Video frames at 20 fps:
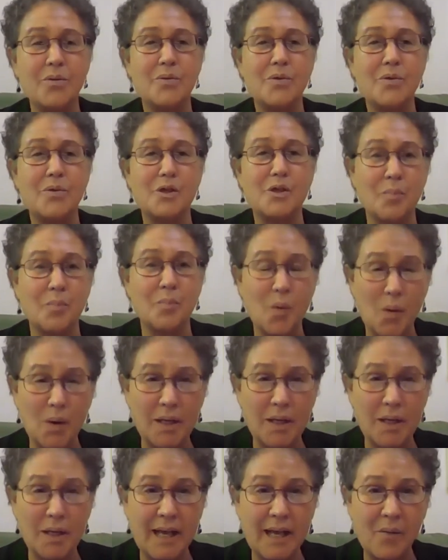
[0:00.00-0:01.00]
support
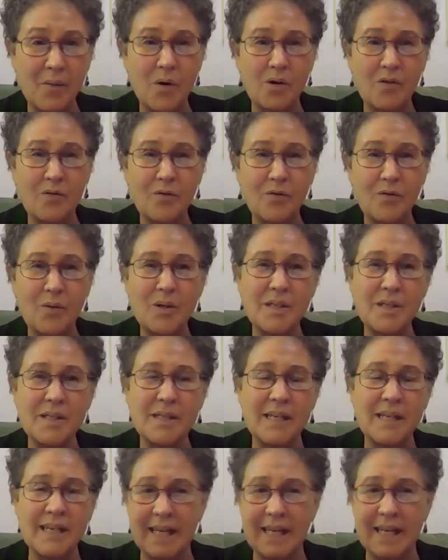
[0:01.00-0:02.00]
that workforce
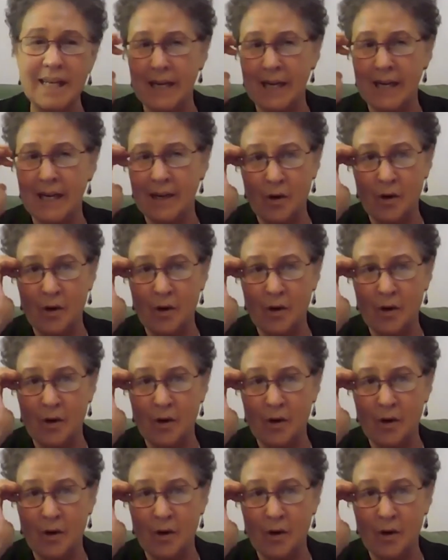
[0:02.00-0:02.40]
in getting